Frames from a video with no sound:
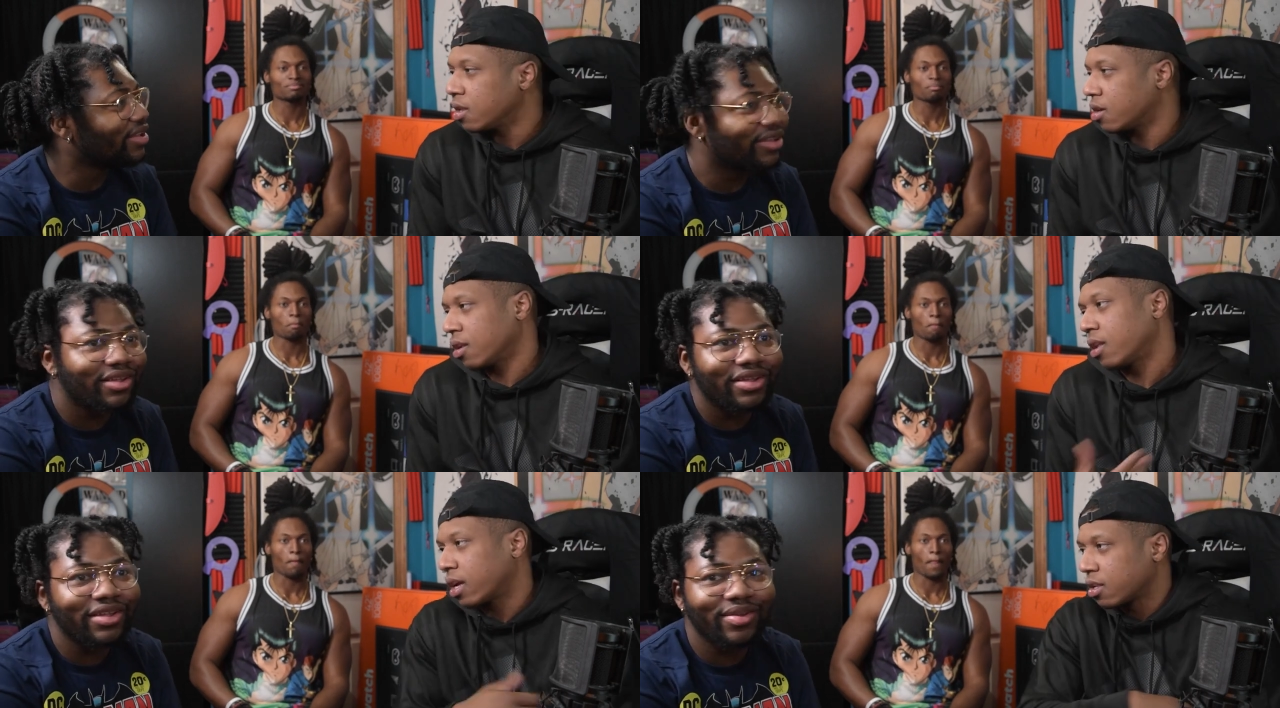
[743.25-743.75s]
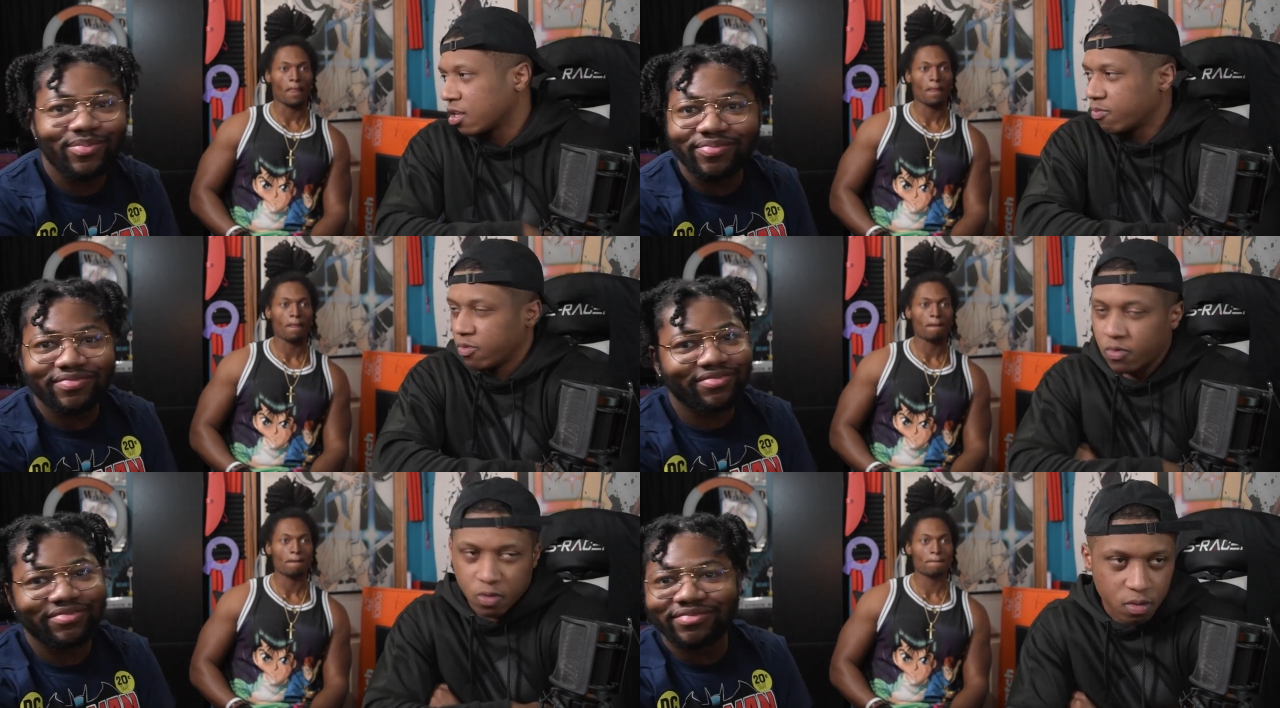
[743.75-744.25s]
Speaker 1: nothing like this
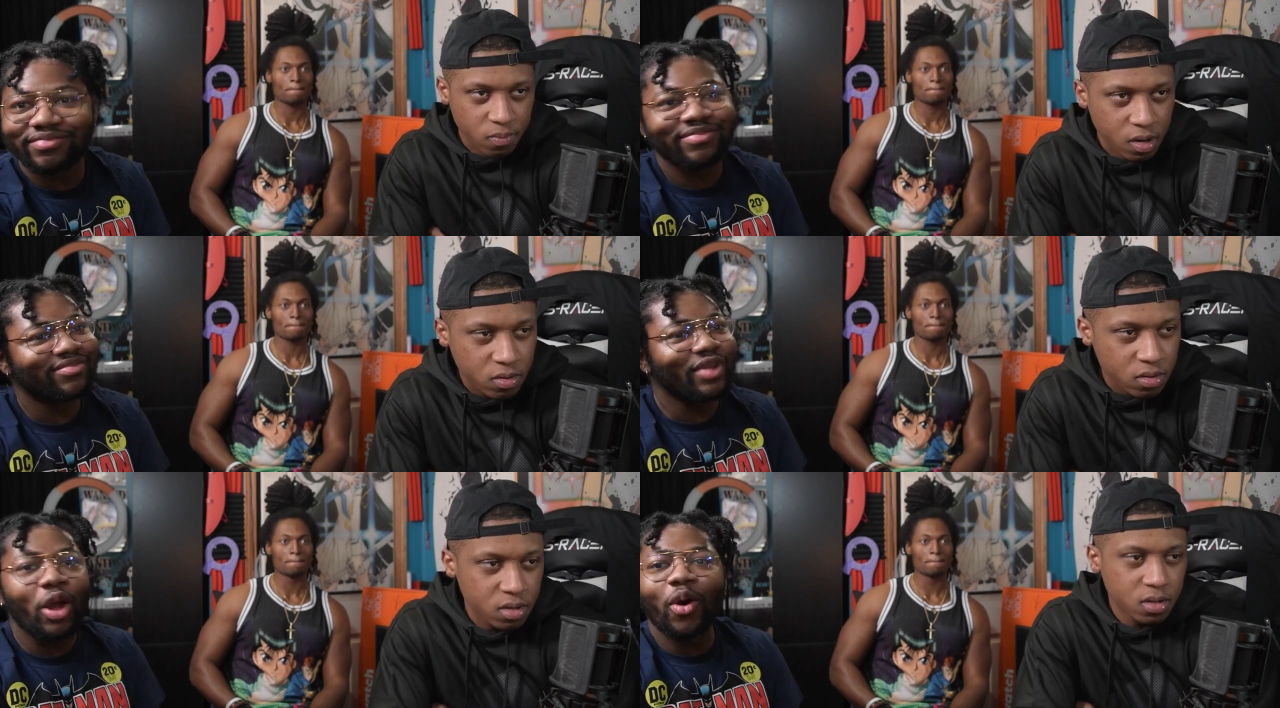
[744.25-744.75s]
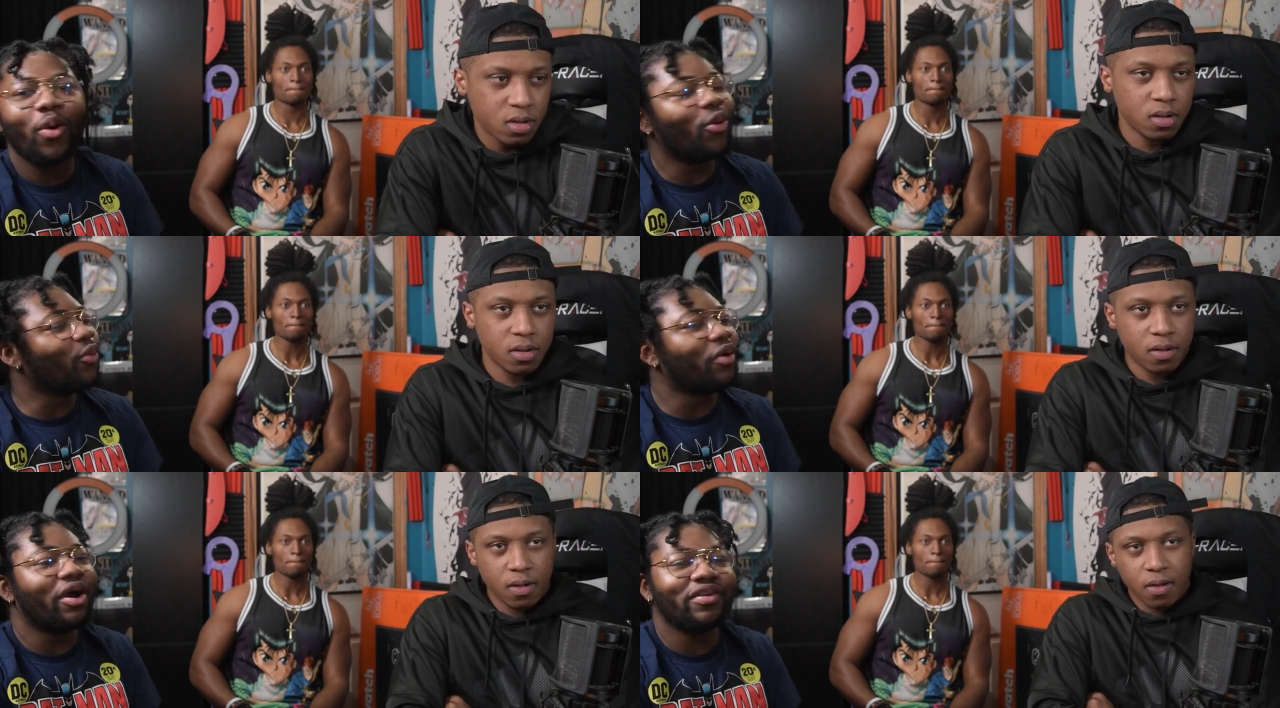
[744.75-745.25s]
before, bro.
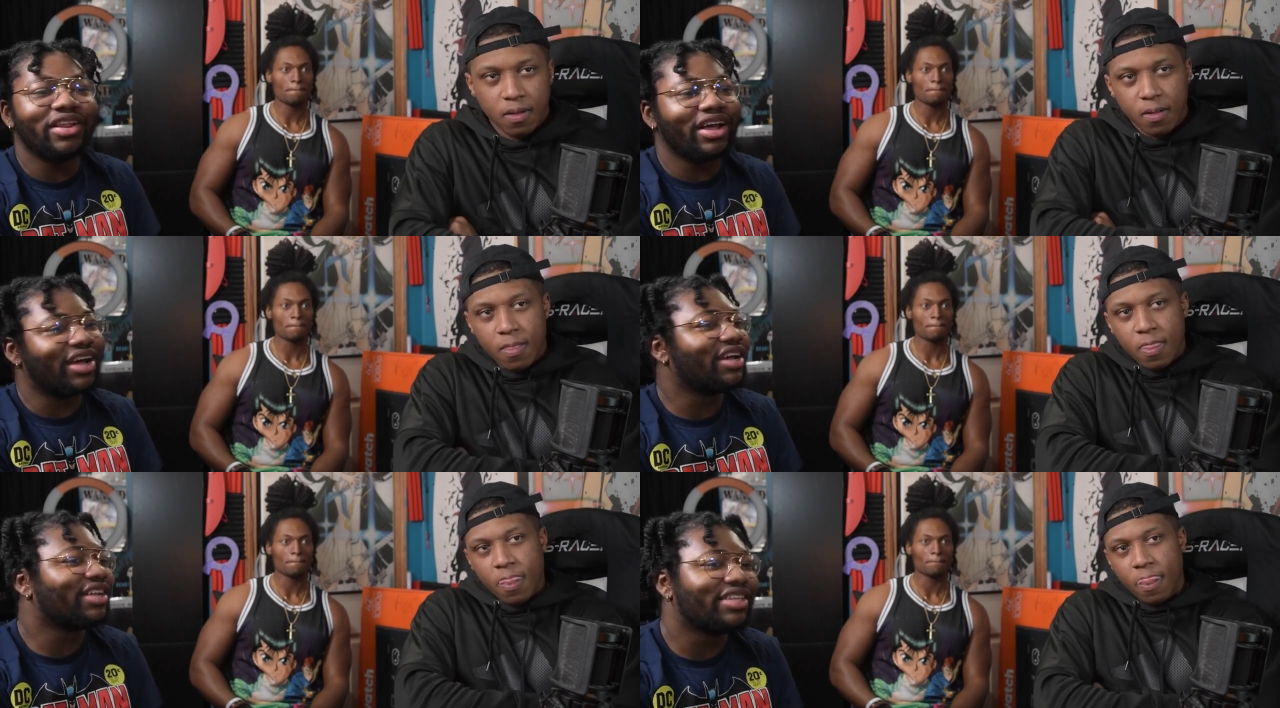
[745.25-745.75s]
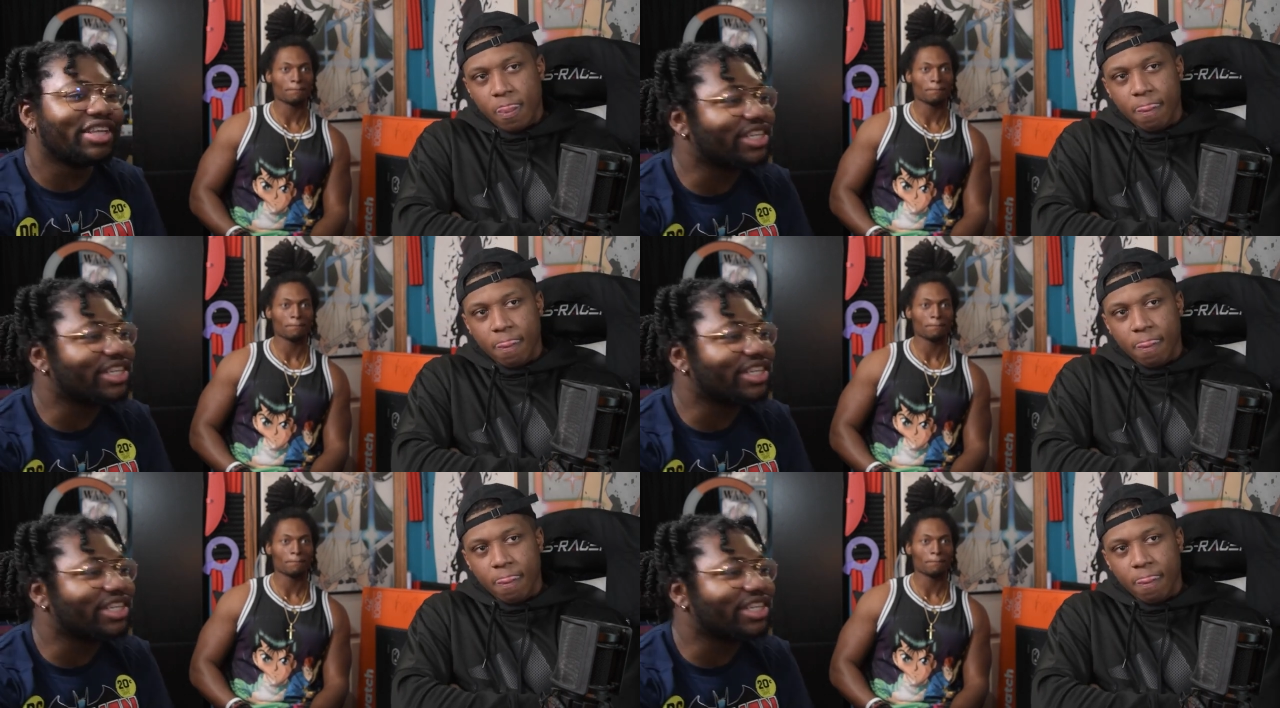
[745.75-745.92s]
Well done.